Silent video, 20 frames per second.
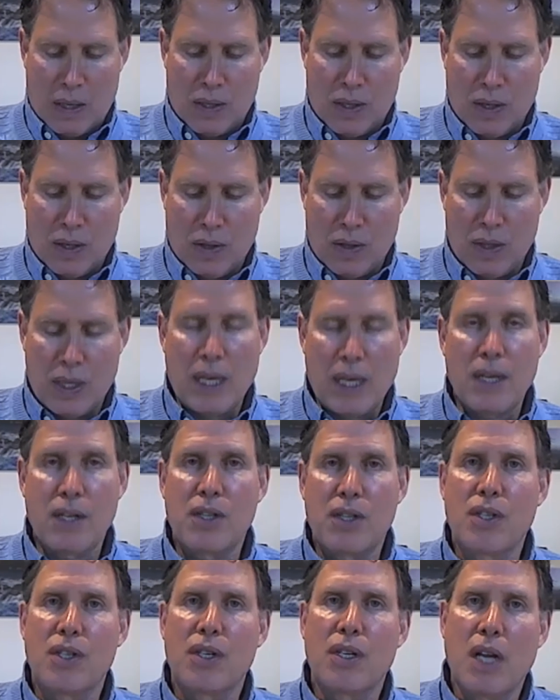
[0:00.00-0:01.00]
till they
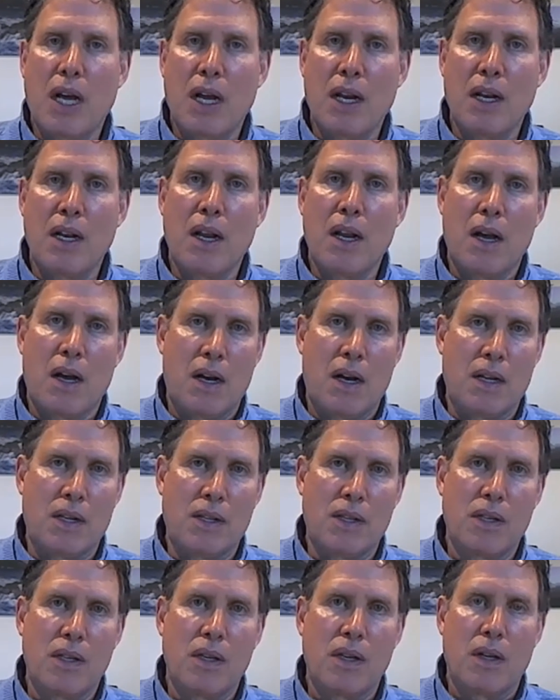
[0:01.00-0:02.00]
stun
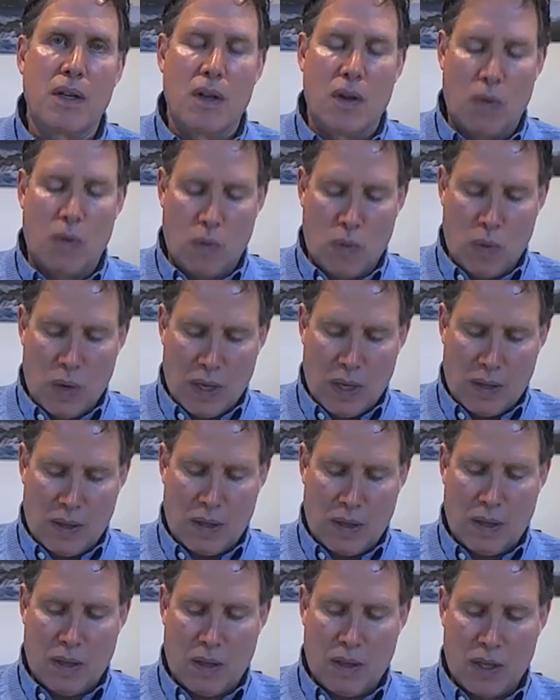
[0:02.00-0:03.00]
us
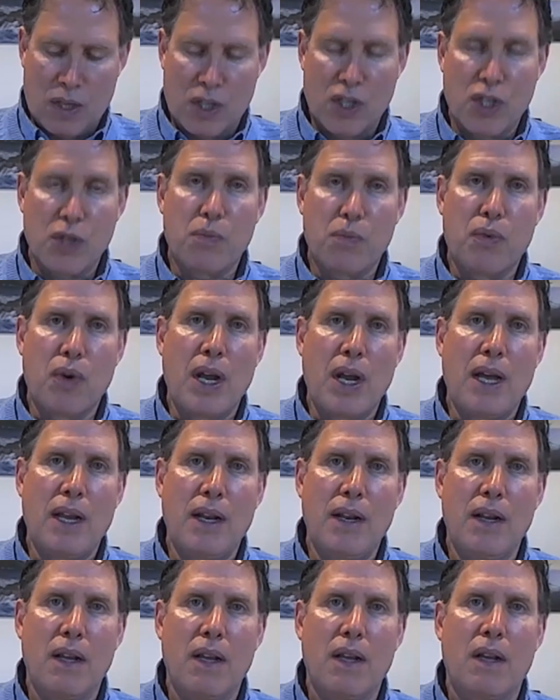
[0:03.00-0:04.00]
with the
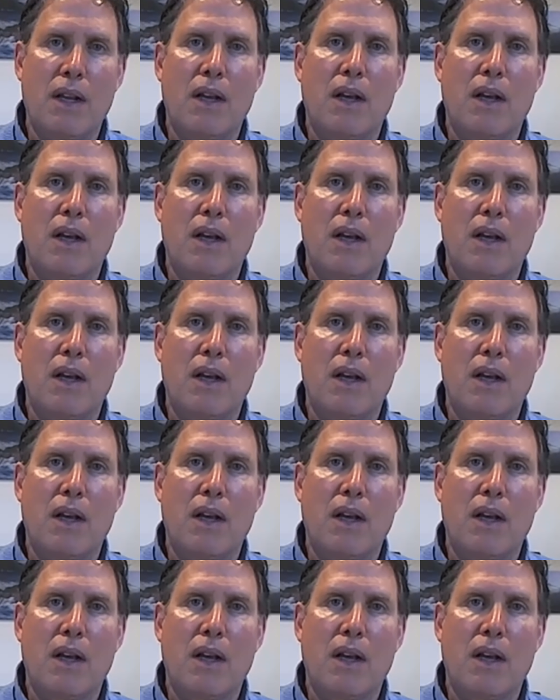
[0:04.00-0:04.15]
spread